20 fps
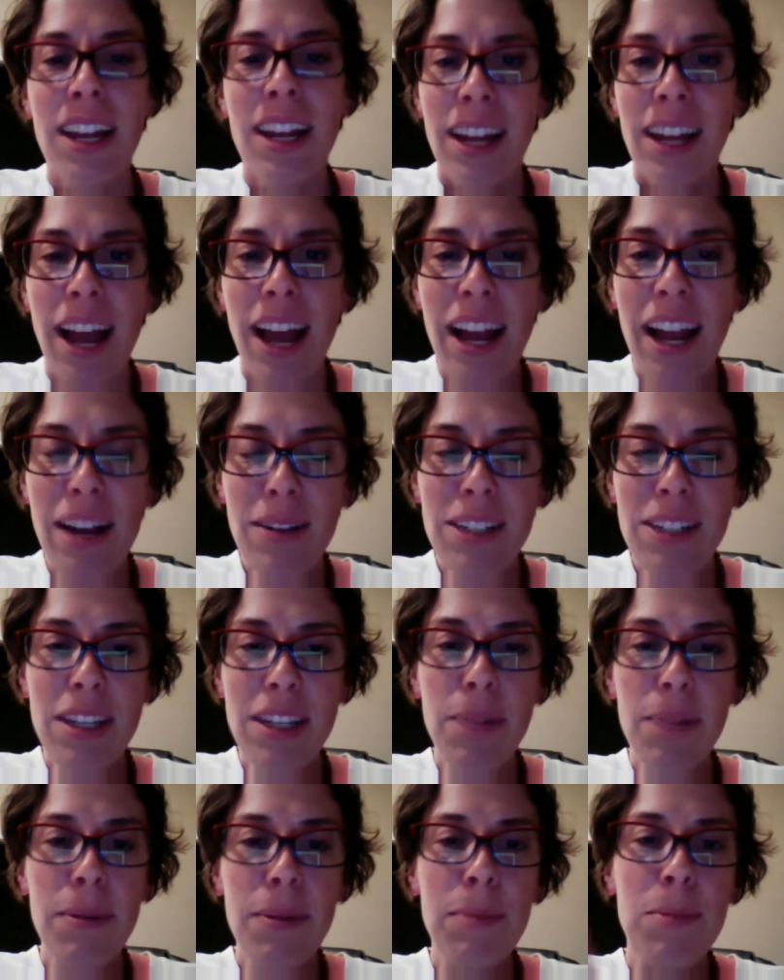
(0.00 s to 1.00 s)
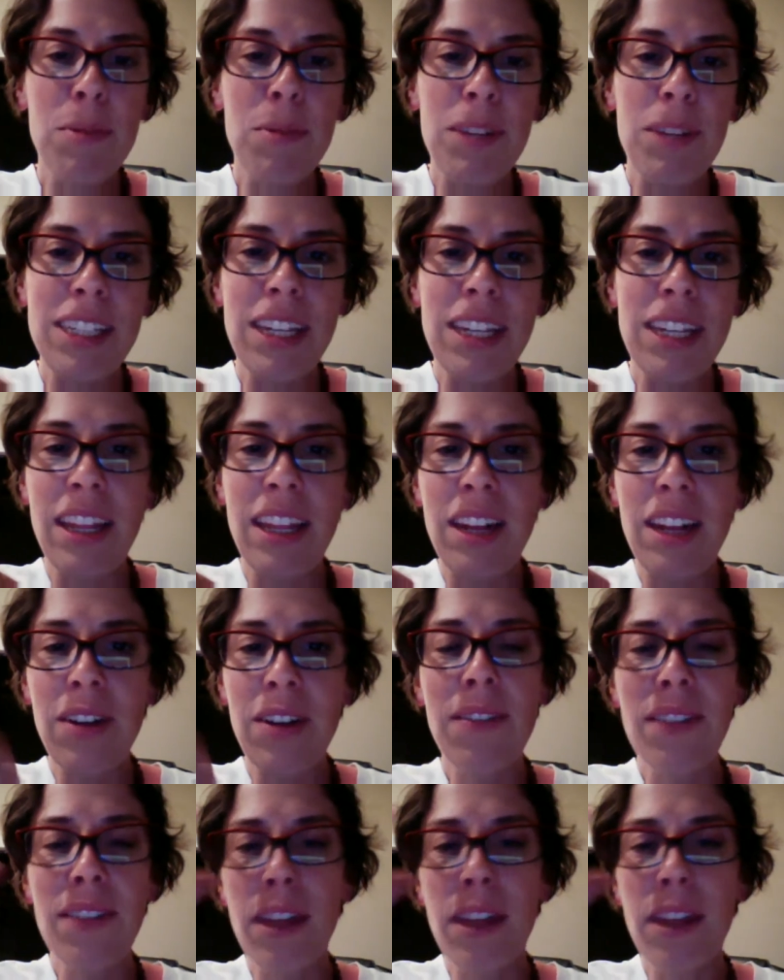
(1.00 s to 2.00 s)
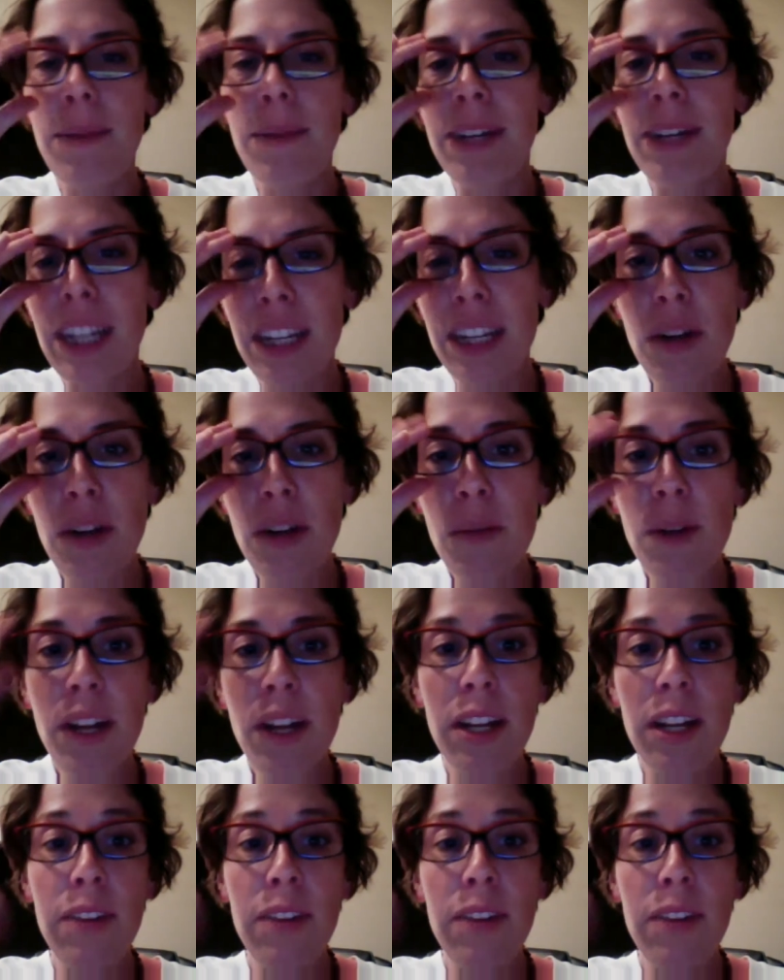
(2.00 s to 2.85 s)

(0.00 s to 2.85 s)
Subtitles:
I always tell people when they say they don't have a lot of money, you know what?